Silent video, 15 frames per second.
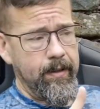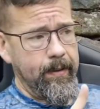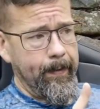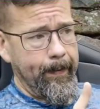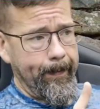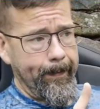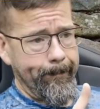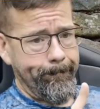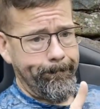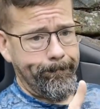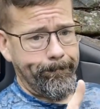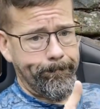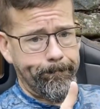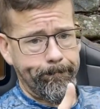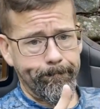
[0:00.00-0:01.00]

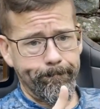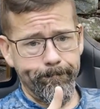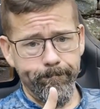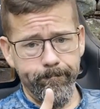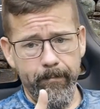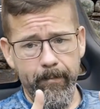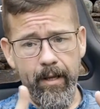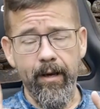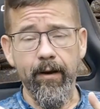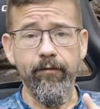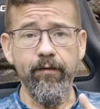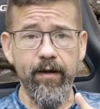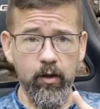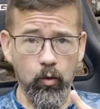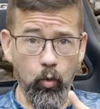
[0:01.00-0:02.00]
And I
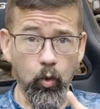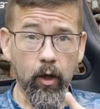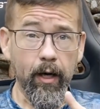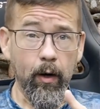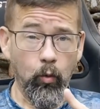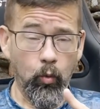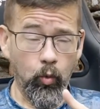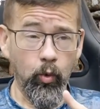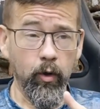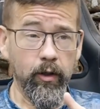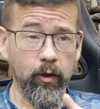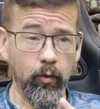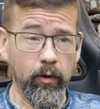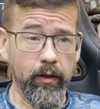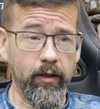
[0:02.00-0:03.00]
think it'll work out
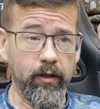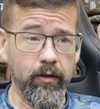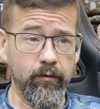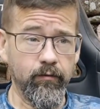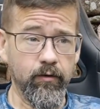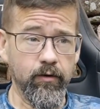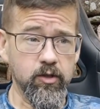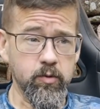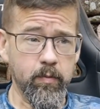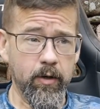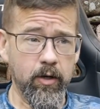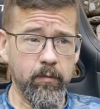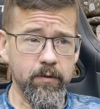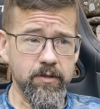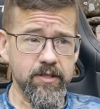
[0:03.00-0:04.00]
really, really good for those
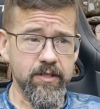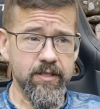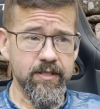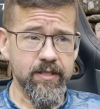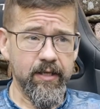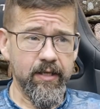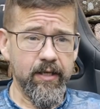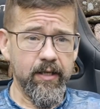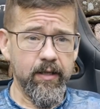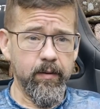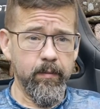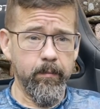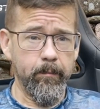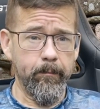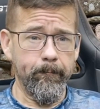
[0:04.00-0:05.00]
purposes.
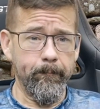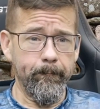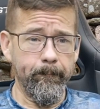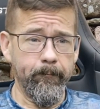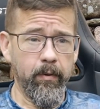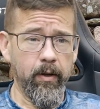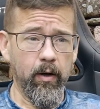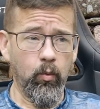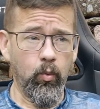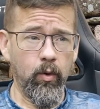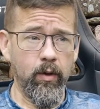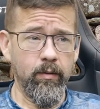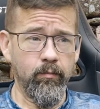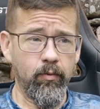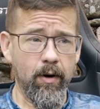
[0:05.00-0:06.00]
But I
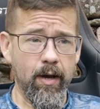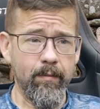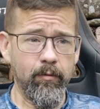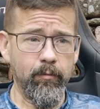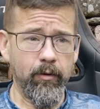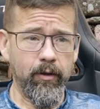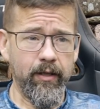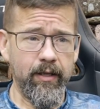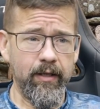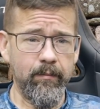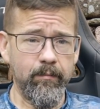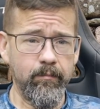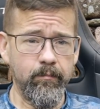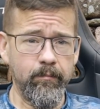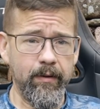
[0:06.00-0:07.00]
wouldn't
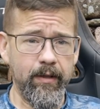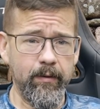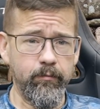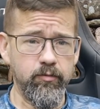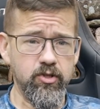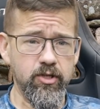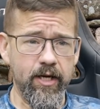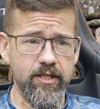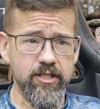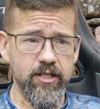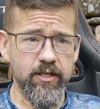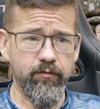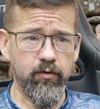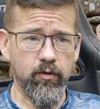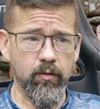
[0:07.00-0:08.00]
probably be changing
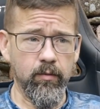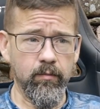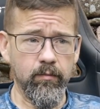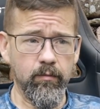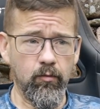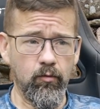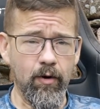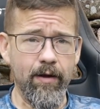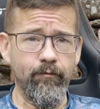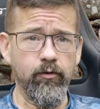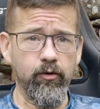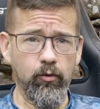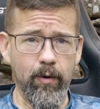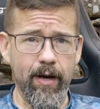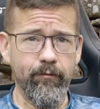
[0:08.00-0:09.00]
it from rifle
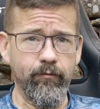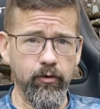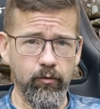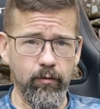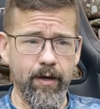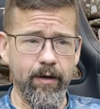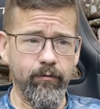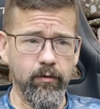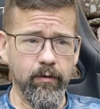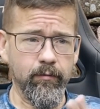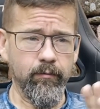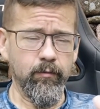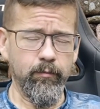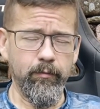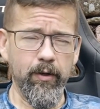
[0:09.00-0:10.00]
to rifle to rifle. I'm
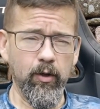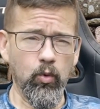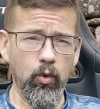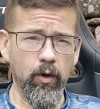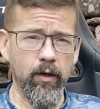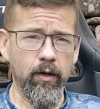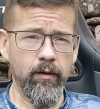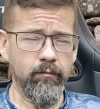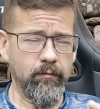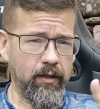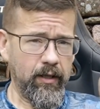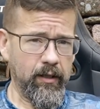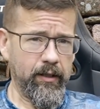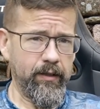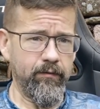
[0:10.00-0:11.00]
going to pick one
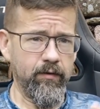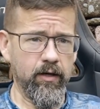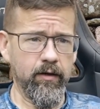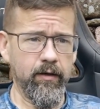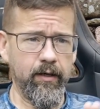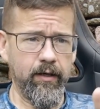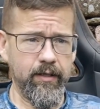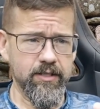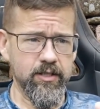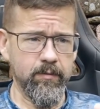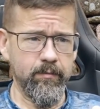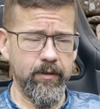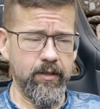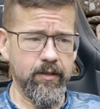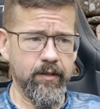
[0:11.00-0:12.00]
and leave it on it, and it's
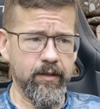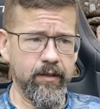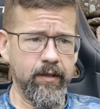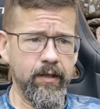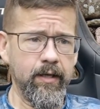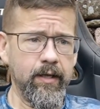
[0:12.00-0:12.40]
going to be done.